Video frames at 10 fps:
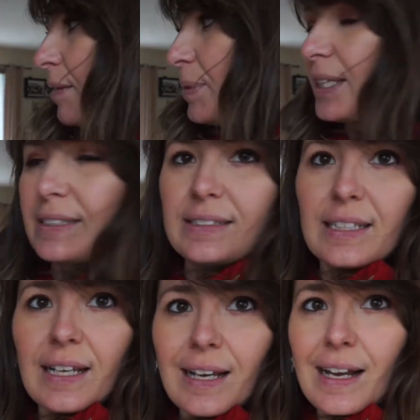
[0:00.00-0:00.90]
because
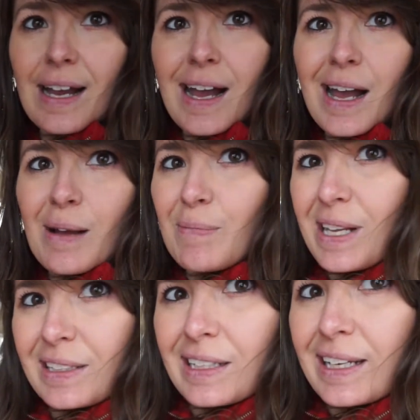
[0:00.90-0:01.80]
I'm
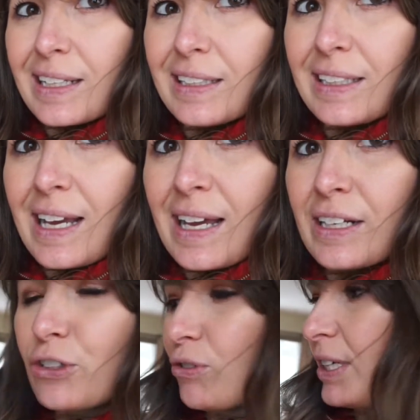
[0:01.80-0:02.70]
liking the
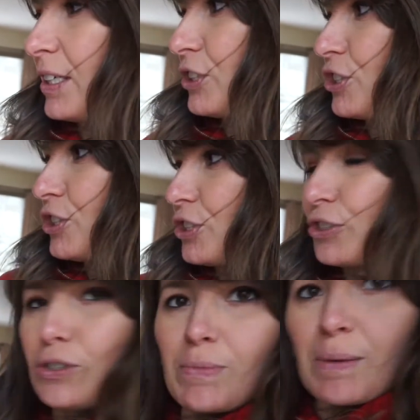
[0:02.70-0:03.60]
added greenage
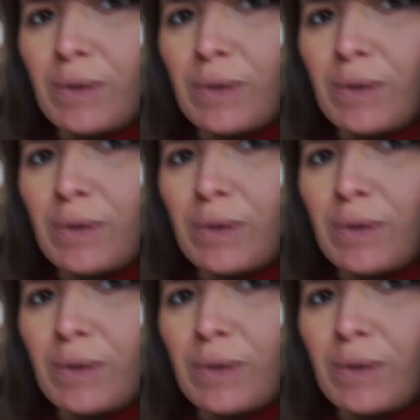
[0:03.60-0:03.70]
to my